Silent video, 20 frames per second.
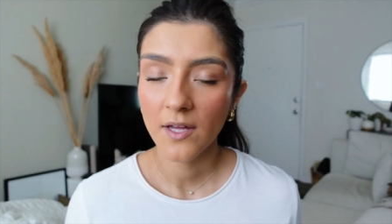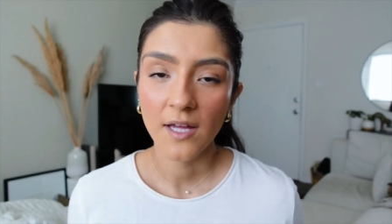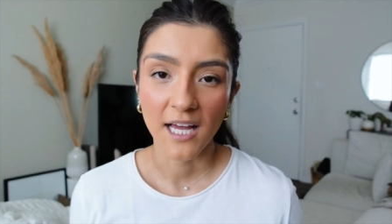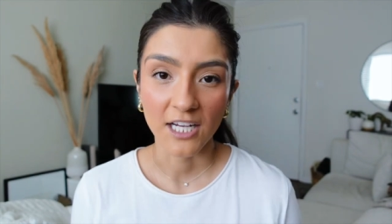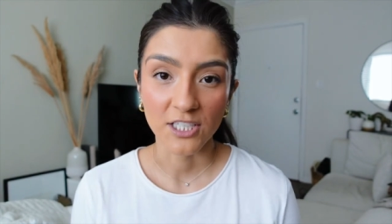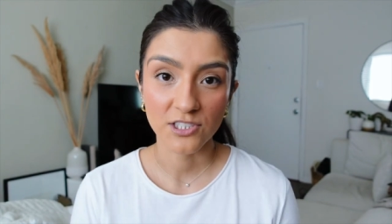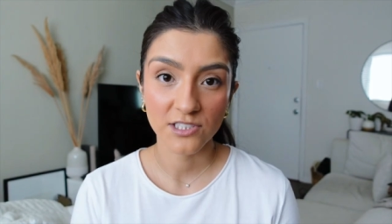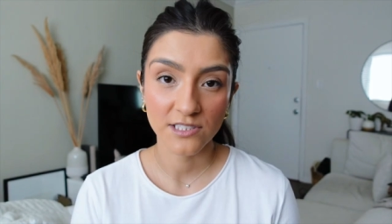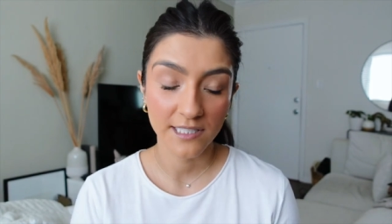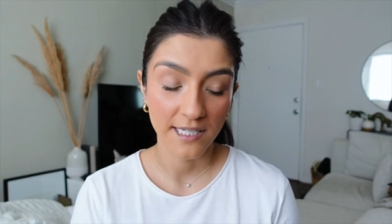
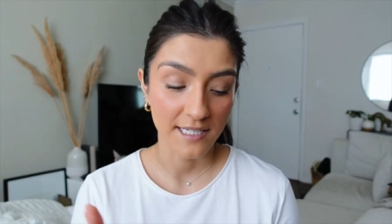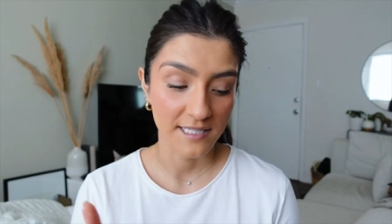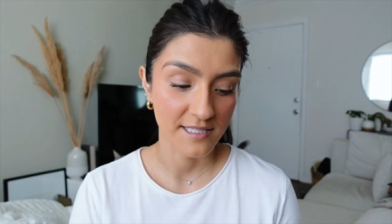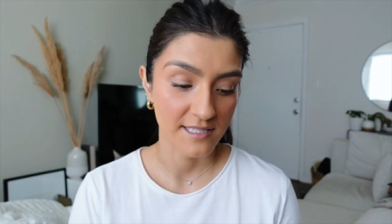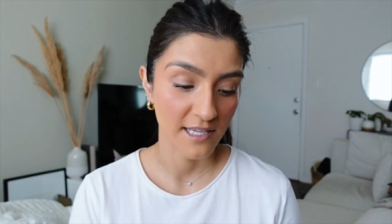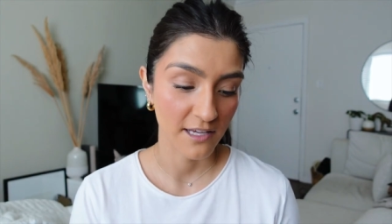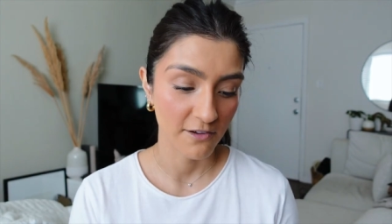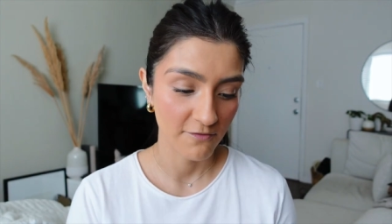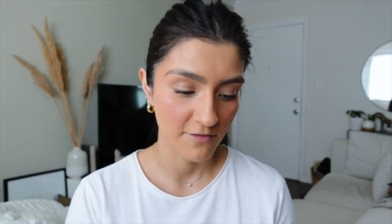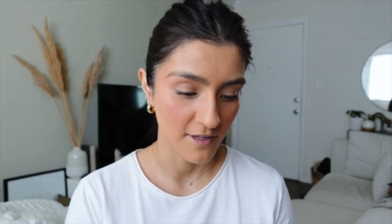actually I
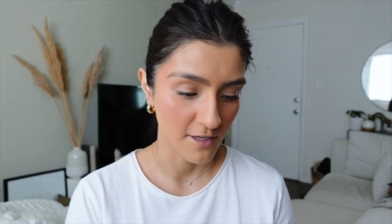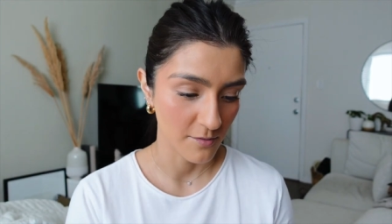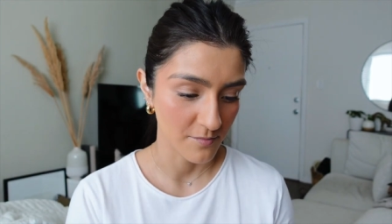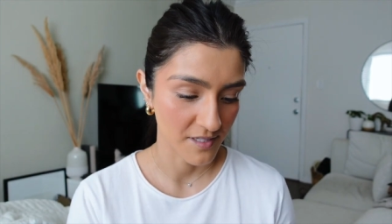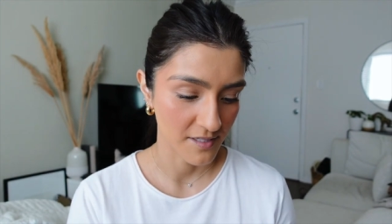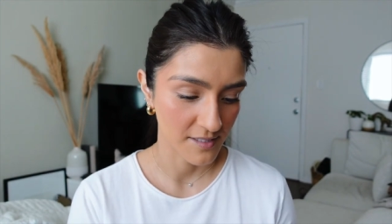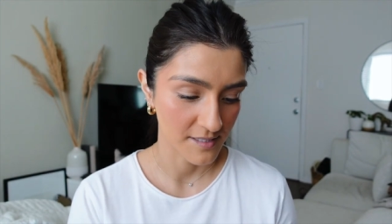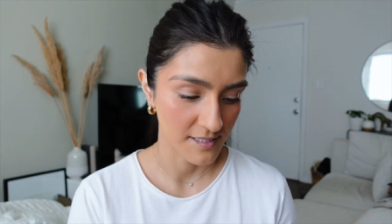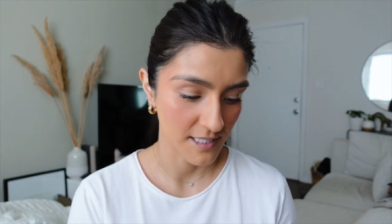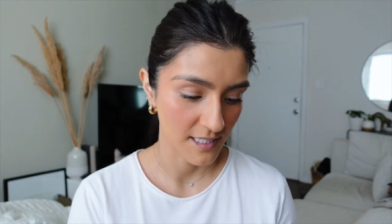saved them
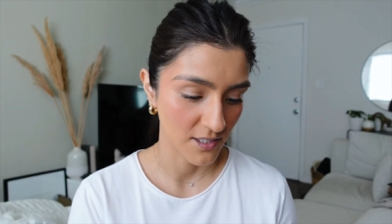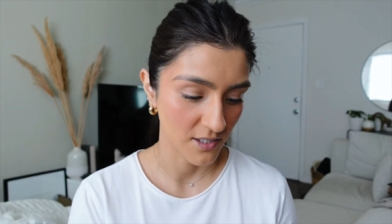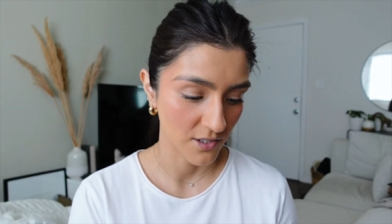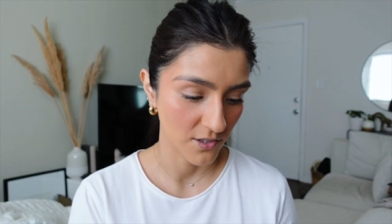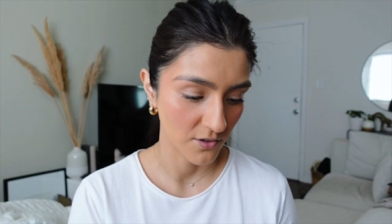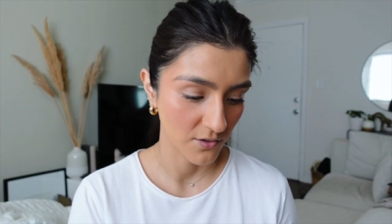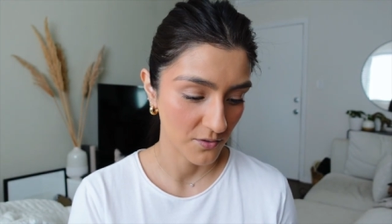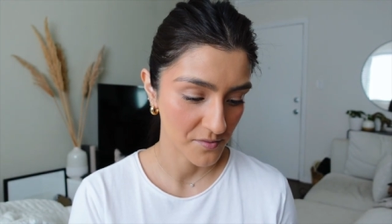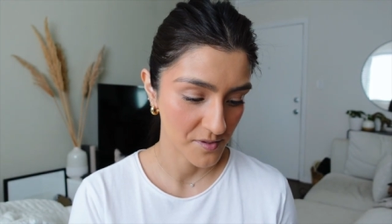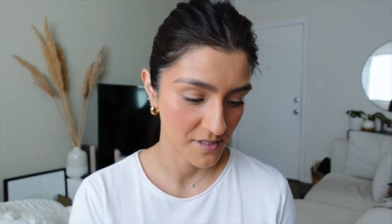because I
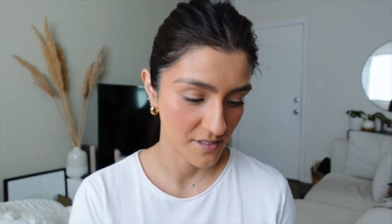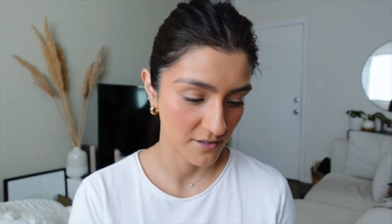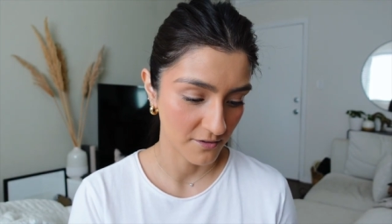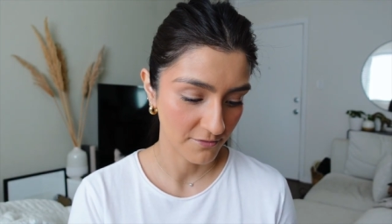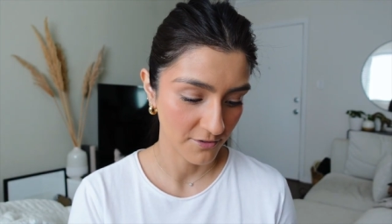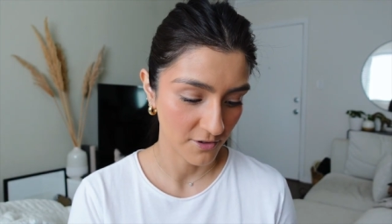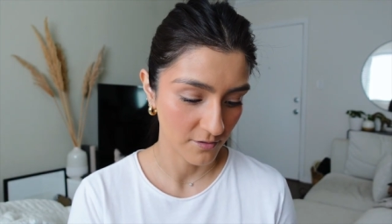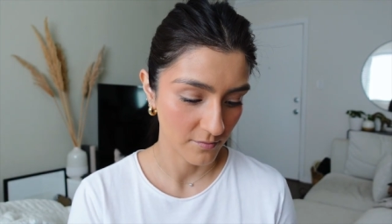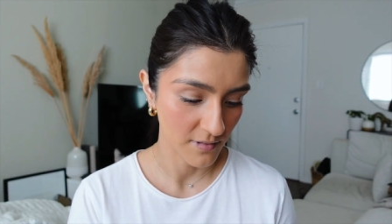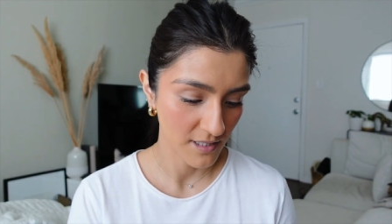knew I was going to
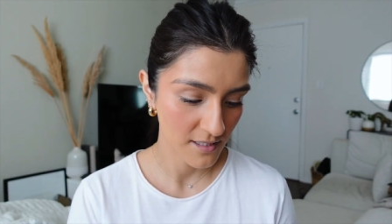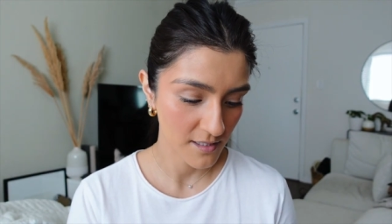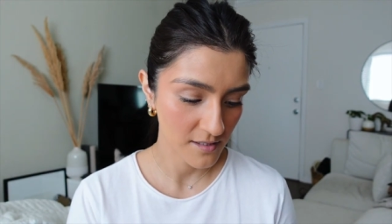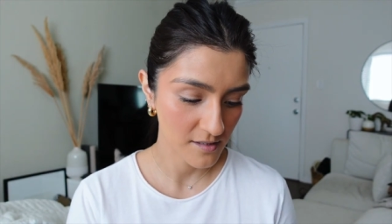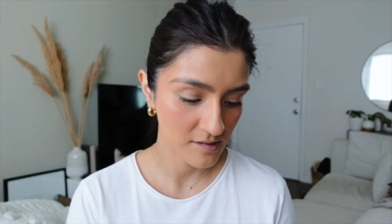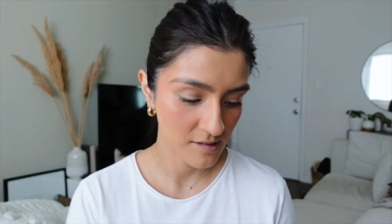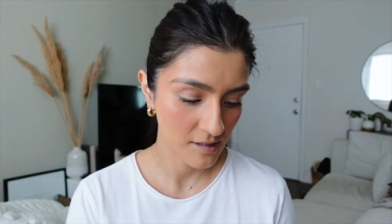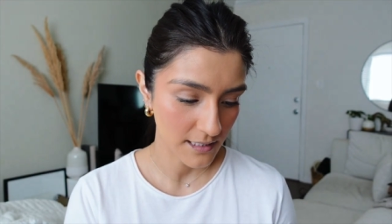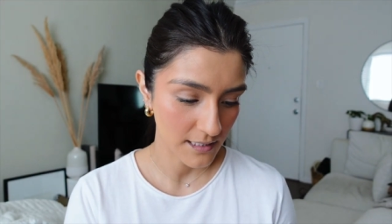film this.